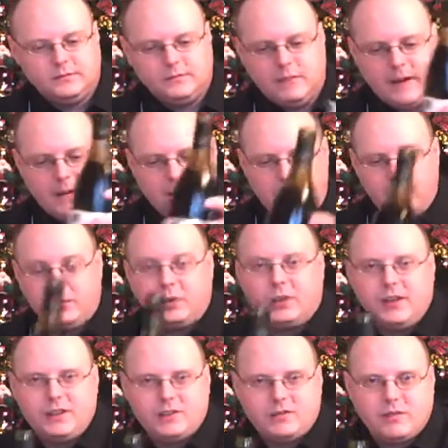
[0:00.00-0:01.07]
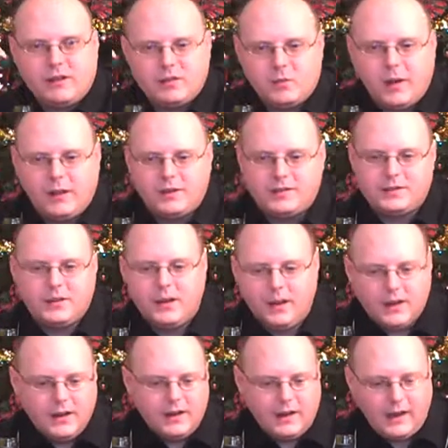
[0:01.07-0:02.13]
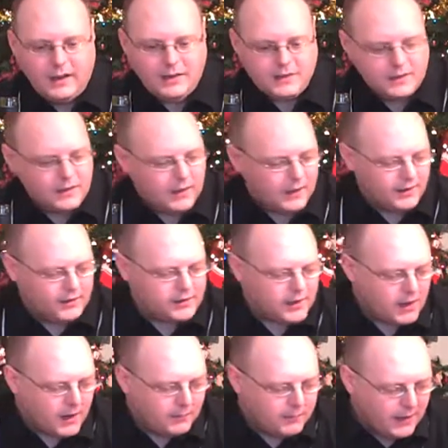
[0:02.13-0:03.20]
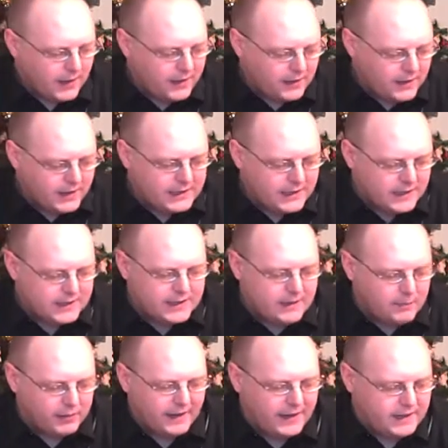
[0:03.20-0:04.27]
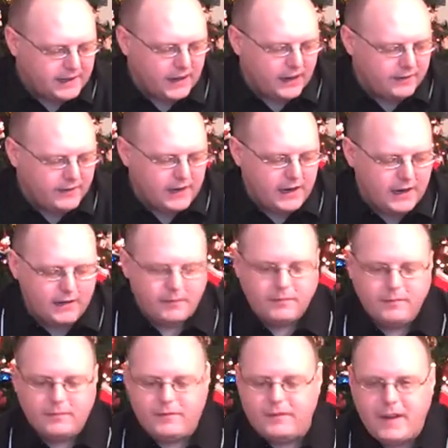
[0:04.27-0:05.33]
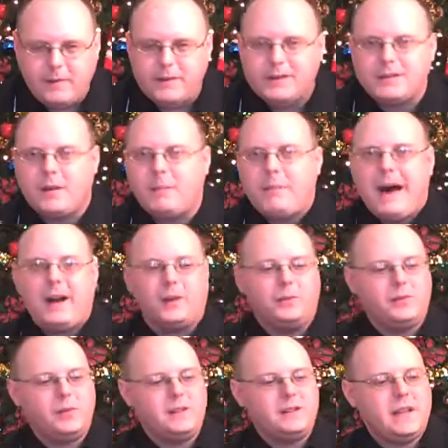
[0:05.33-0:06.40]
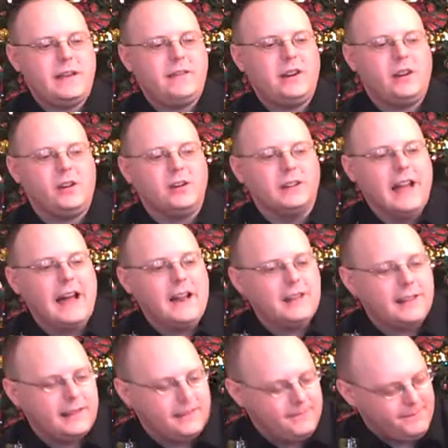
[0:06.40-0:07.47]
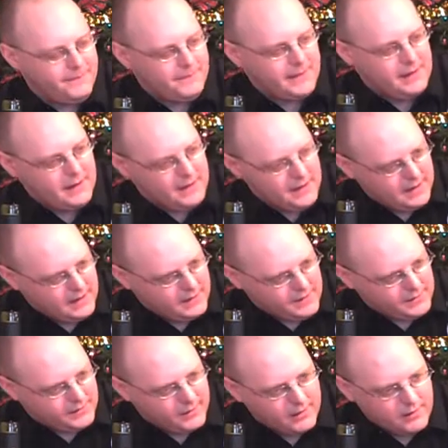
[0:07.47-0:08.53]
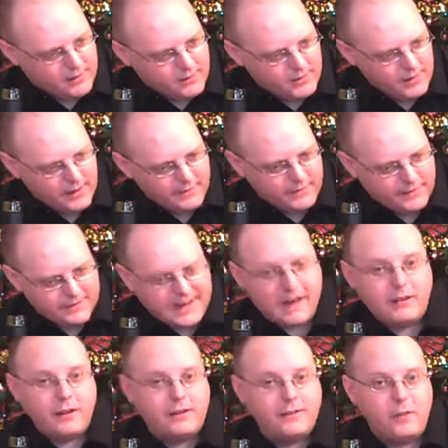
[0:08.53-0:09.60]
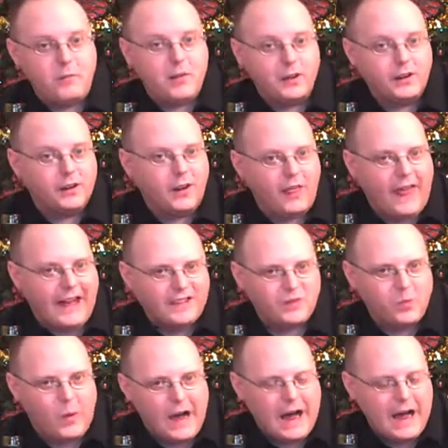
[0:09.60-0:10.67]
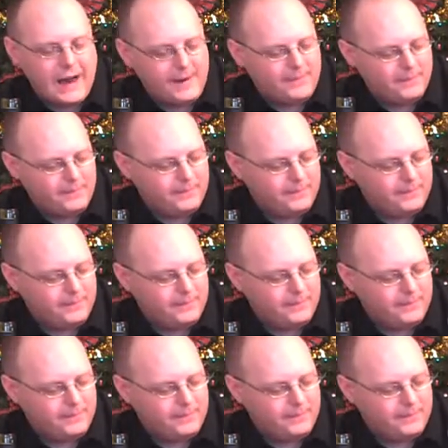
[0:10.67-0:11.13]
my biblical history as well as as others, but this is the place of the famous battle between David and Goliath. So if it sounded familiar, that's why.